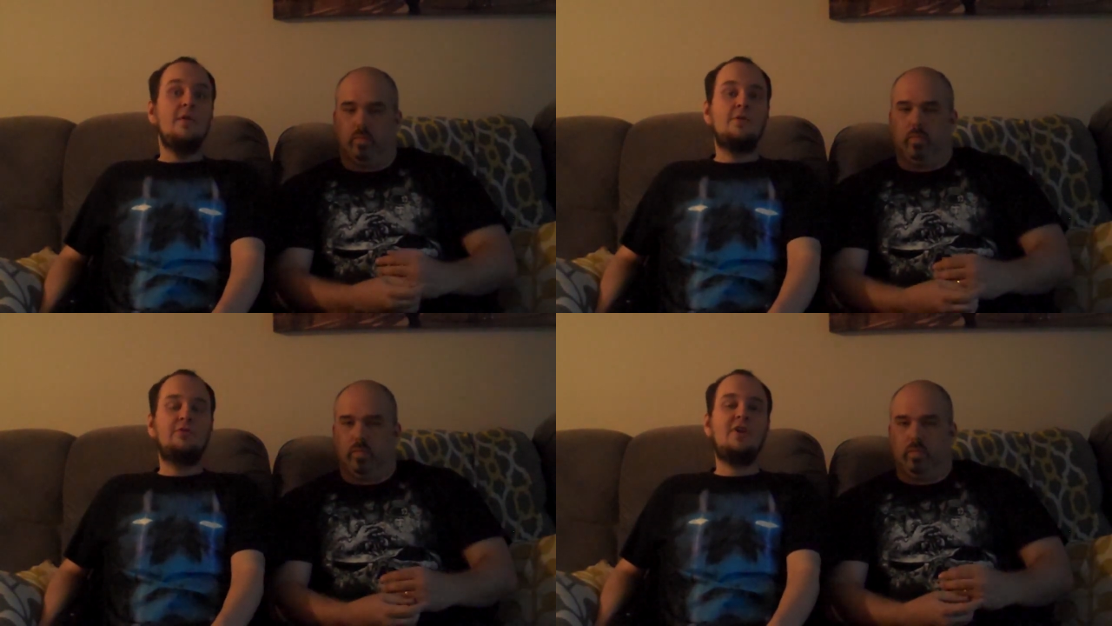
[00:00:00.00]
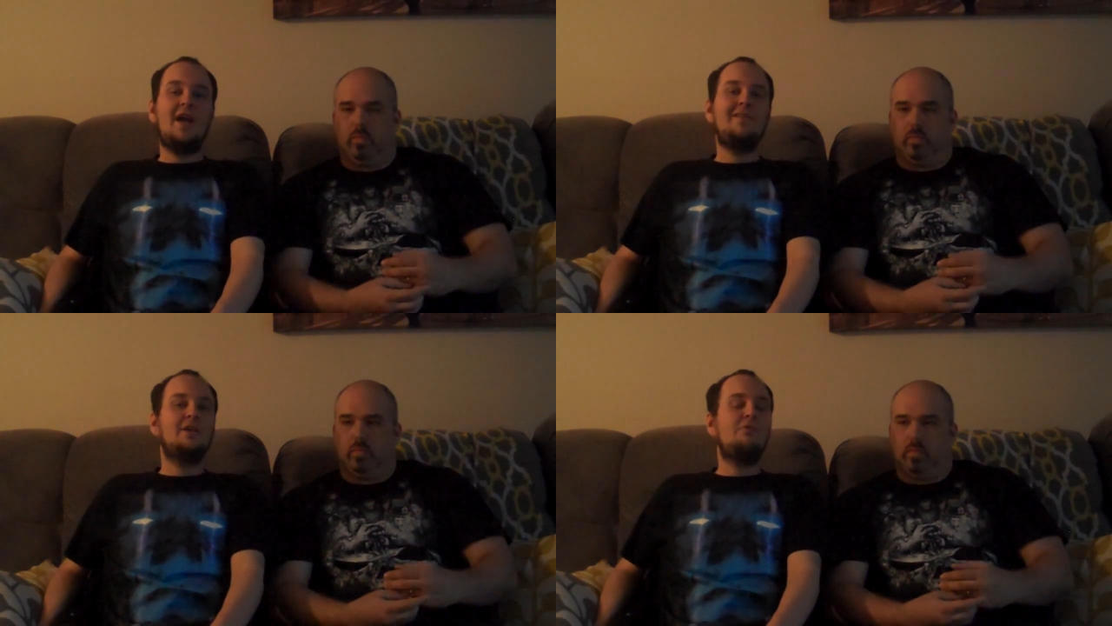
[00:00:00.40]
Speaker 1: There's
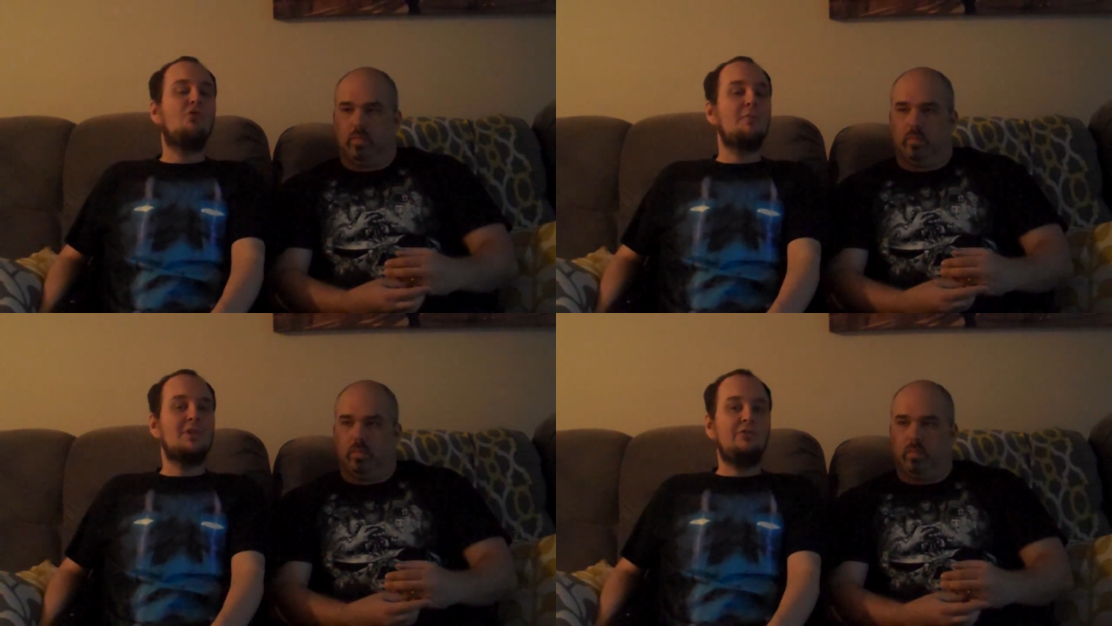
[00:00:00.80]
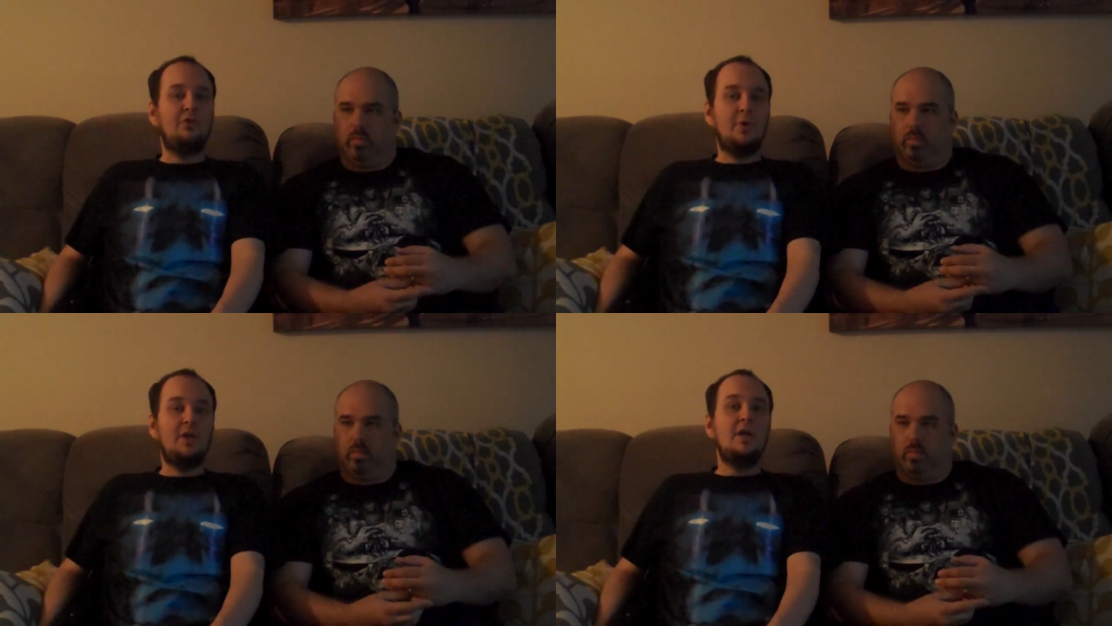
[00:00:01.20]
kind of like a formula
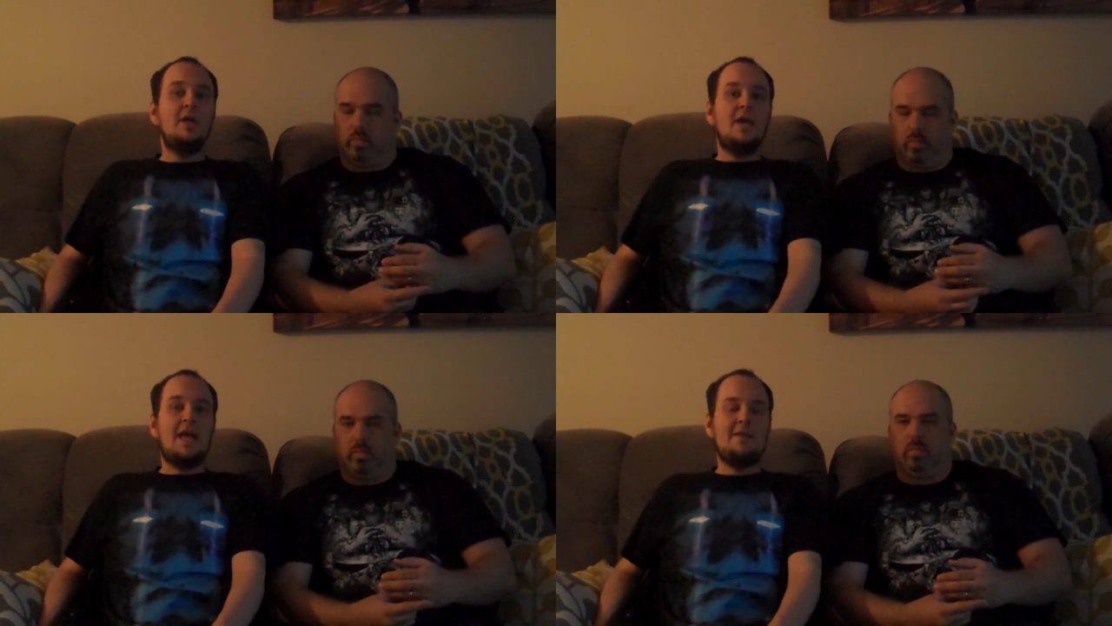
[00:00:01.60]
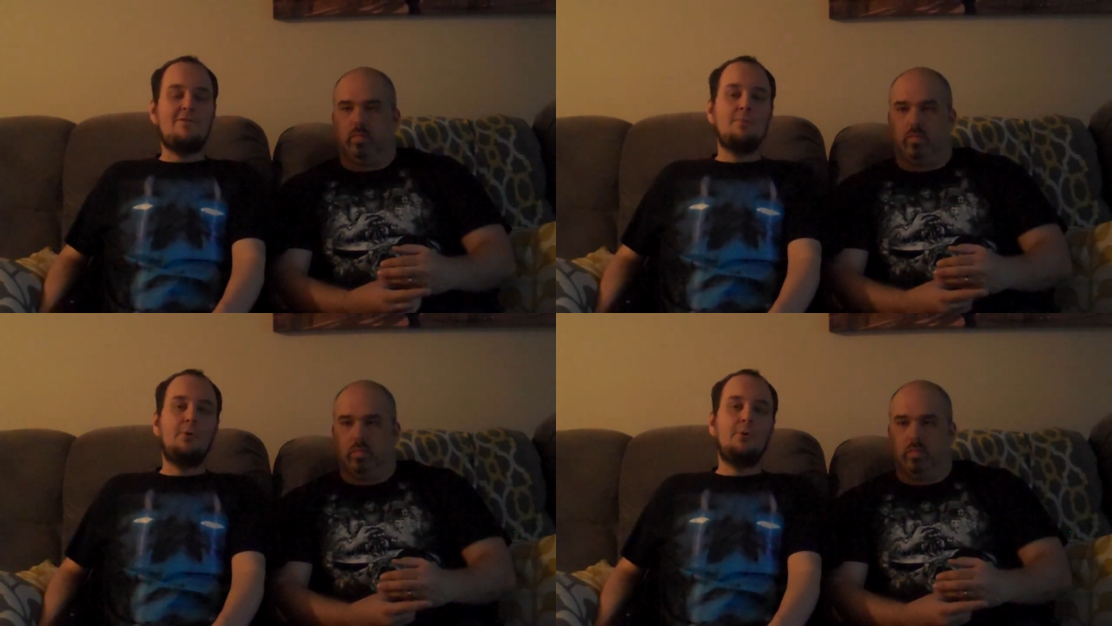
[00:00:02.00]
to it. And if you